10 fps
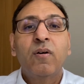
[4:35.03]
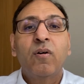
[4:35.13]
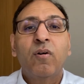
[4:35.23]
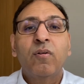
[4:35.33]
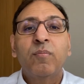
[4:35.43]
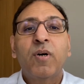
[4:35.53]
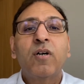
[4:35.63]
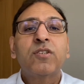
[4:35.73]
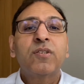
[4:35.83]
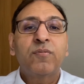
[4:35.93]
On
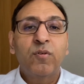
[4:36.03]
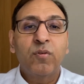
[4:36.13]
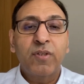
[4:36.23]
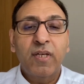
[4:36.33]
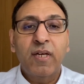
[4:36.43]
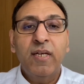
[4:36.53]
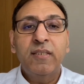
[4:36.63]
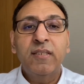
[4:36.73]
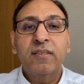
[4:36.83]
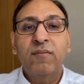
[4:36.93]
March 4,
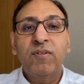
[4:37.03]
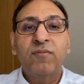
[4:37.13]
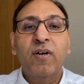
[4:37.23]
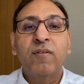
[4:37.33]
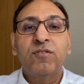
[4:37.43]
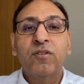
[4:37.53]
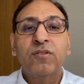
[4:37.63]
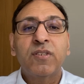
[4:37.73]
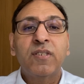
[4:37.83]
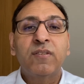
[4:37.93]
1875,
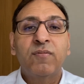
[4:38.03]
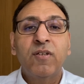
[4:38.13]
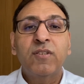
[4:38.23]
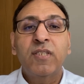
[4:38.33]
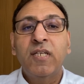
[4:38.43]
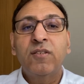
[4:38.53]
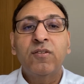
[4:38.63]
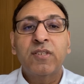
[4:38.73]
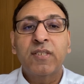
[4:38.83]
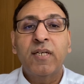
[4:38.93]
Johnson is voted
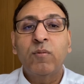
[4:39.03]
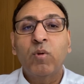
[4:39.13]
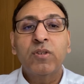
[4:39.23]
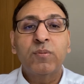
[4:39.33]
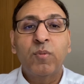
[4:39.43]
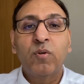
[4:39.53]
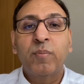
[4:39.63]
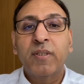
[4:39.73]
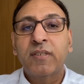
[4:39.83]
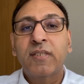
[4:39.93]
into the Senate once more
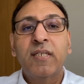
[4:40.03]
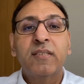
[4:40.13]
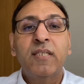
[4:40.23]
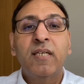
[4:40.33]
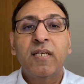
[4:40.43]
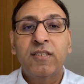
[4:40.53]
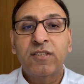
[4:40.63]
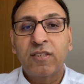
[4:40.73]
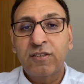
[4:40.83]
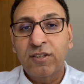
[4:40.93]
by the Tennessee
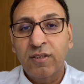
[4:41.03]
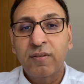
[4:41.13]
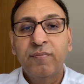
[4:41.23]
legislature.